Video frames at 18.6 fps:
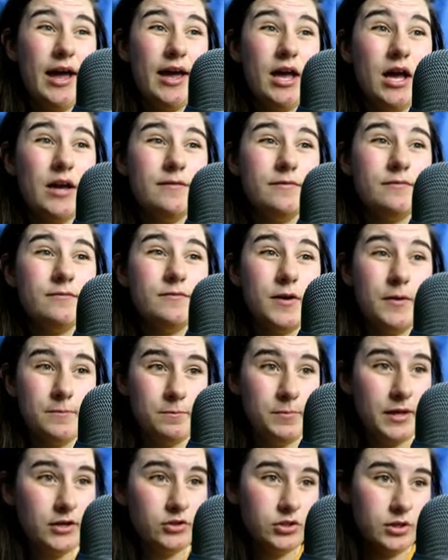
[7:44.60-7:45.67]
I have
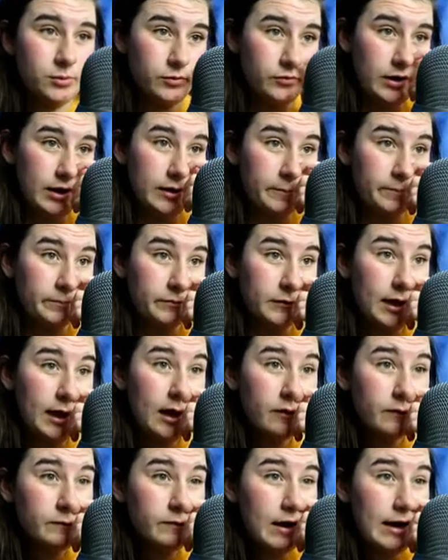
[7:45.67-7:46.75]
big trouble writing.
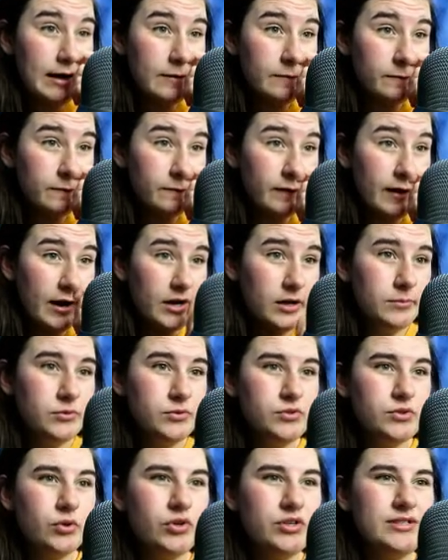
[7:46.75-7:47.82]
Handwriting,
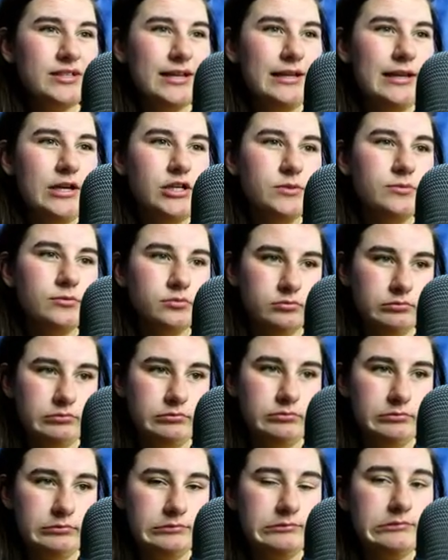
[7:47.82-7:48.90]
variables, or is illegible?
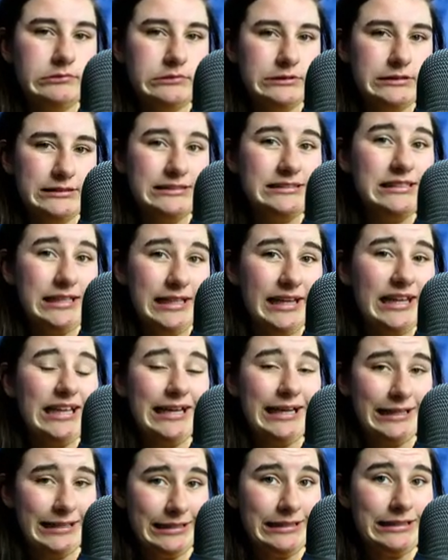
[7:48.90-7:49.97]

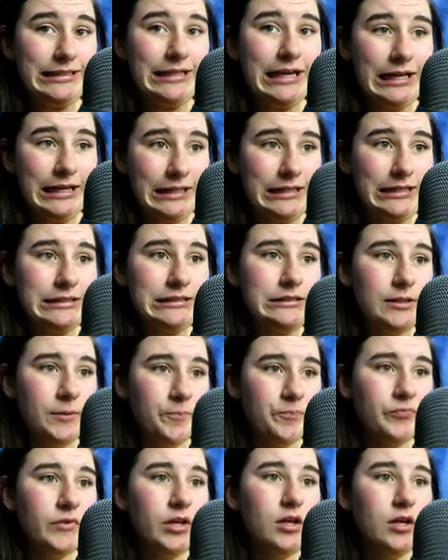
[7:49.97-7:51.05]
Yeah.
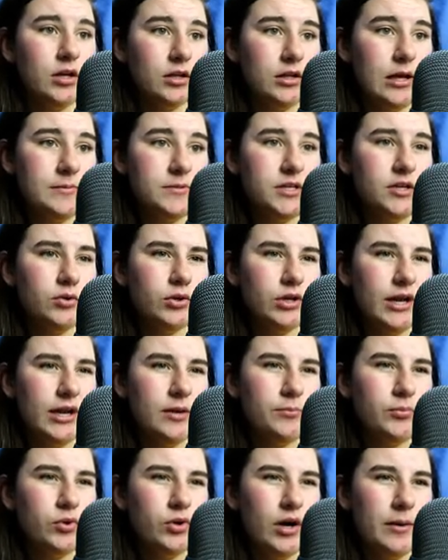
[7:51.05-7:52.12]
Clumsy,
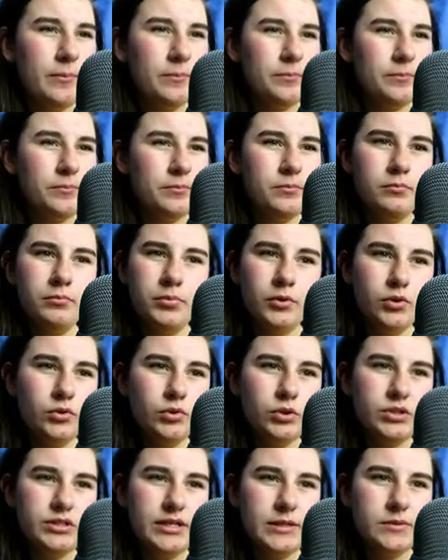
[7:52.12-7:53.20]
okay, poor at
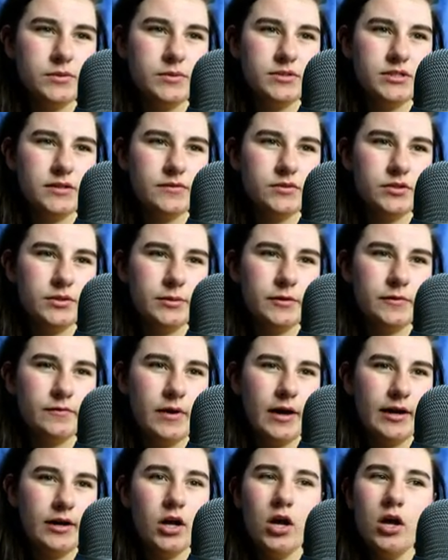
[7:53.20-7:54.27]
ball or team sports, difficulty with
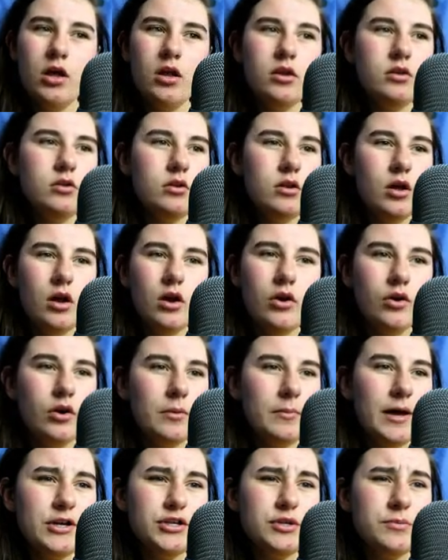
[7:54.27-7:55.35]
fine. No,
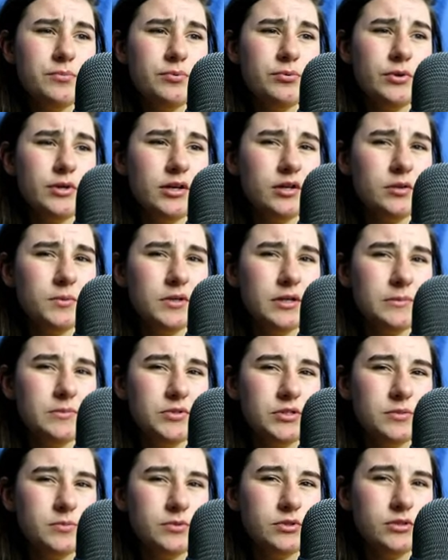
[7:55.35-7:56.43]
I'm actually pretty good when it comes
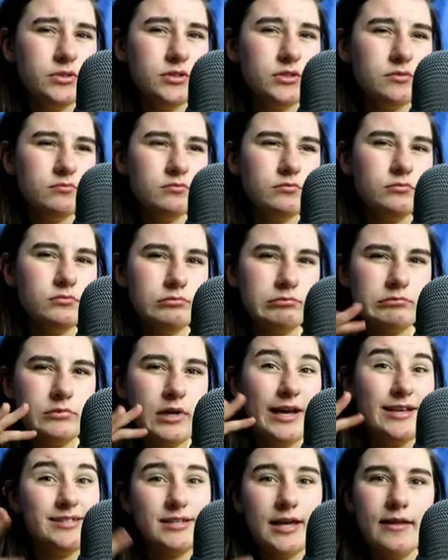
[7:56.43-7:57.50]
to sports.
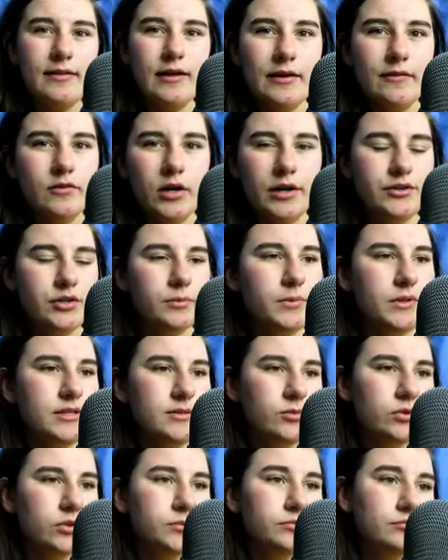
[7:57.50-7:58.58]
I say that even though I don't play
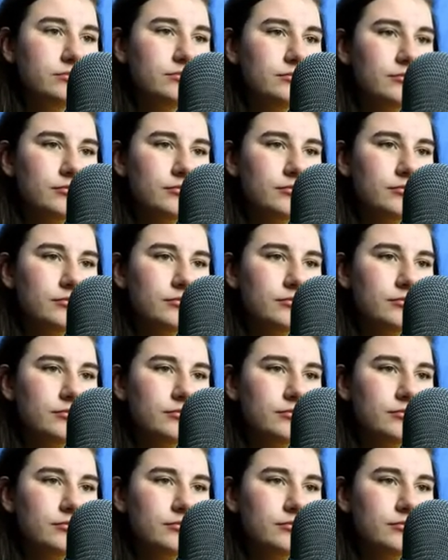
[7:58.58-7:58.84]
sport.